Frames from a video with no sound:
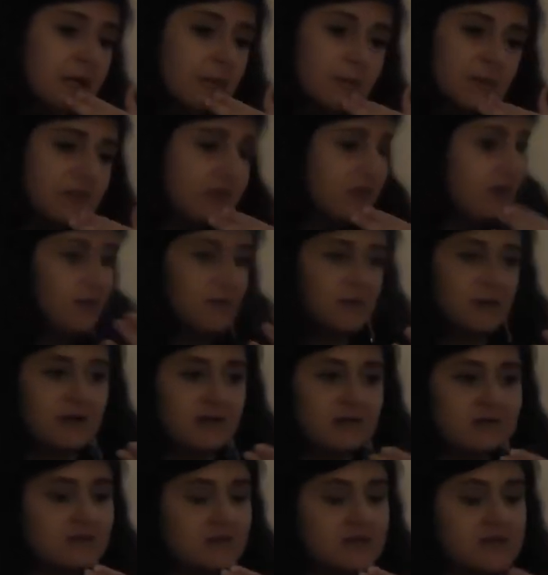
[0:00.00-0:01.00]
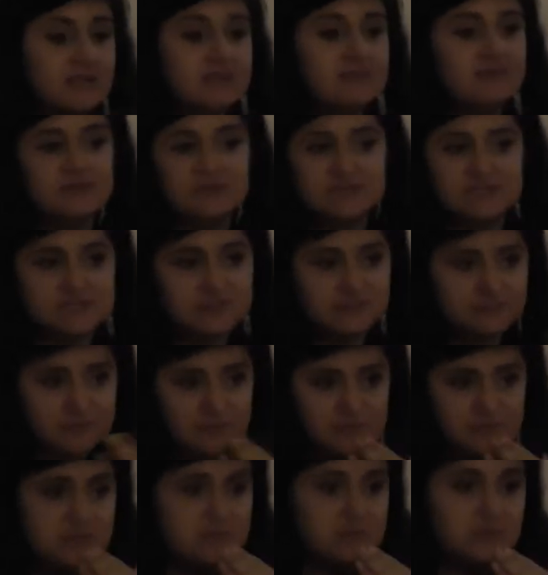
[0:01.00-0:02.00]
But they are not the leaders of
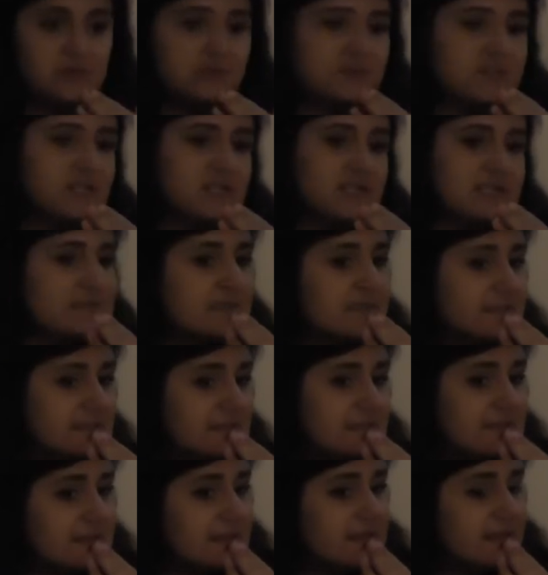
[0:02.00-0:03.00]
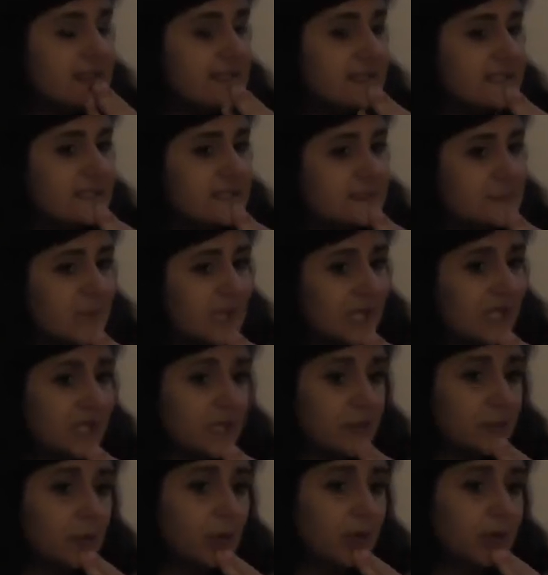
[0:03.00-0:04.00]
those protests. It's not led by
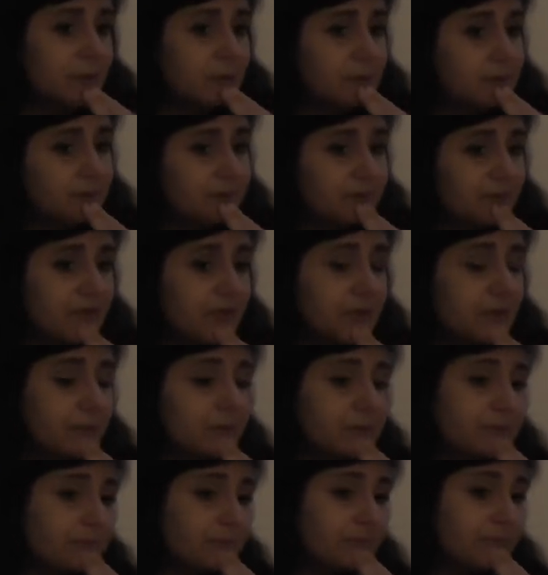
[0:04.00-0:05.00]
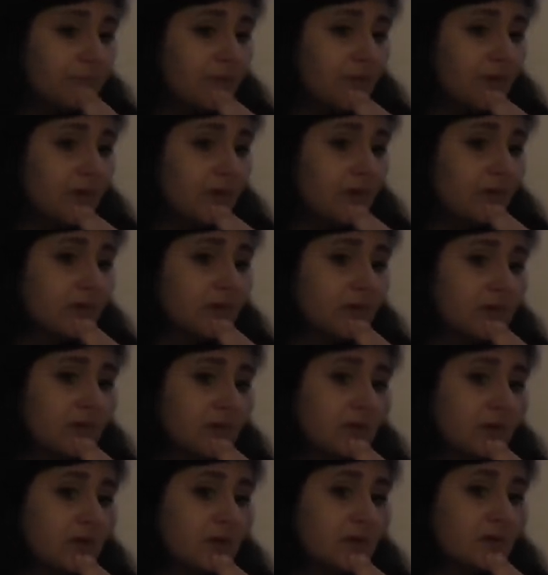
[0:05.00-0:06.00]
anyone. And many remember faces and
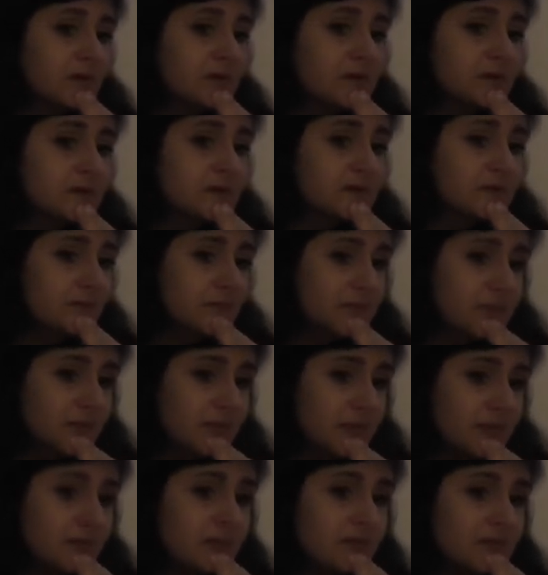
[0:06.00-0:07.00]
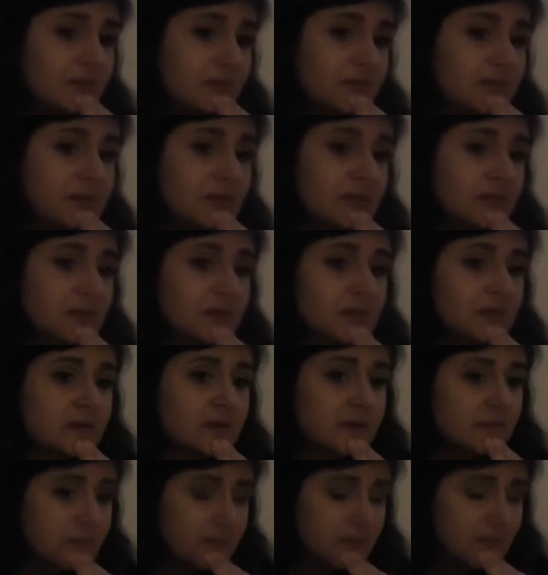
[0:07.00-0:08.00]
leaders, like some people who
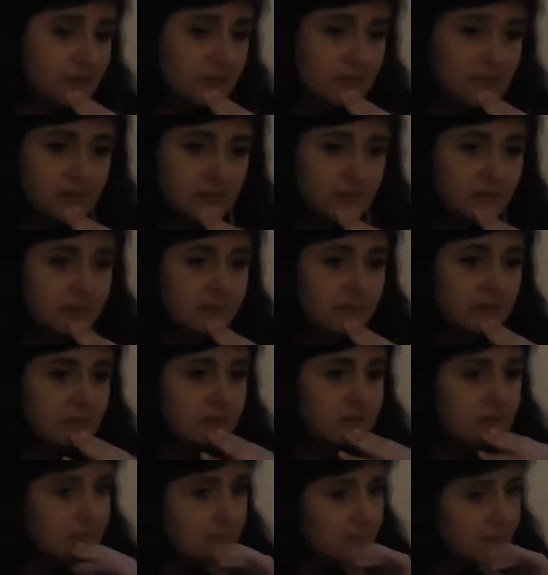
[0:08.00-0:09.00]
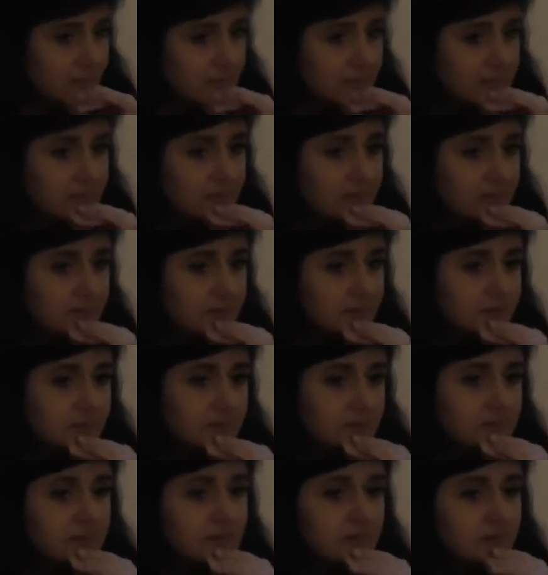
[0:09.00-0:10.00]
to be
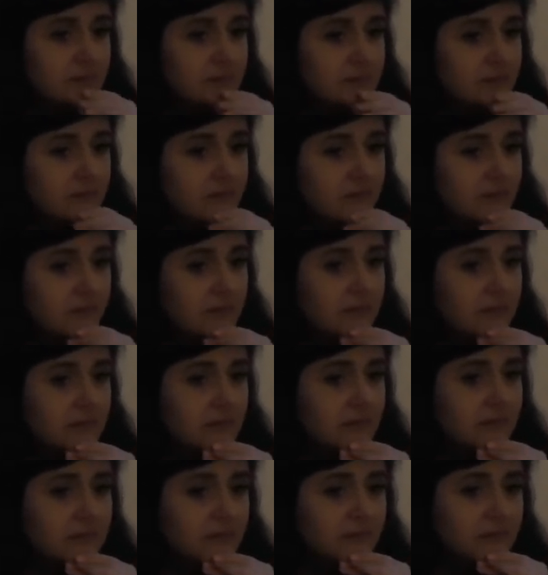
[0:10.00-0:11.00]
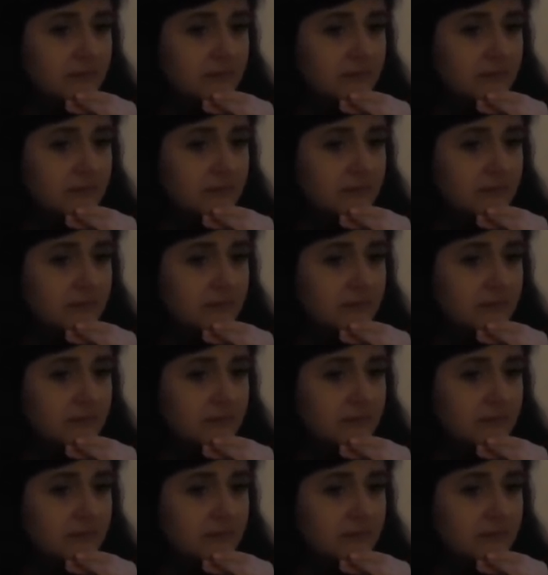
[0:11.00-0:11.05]
focused on some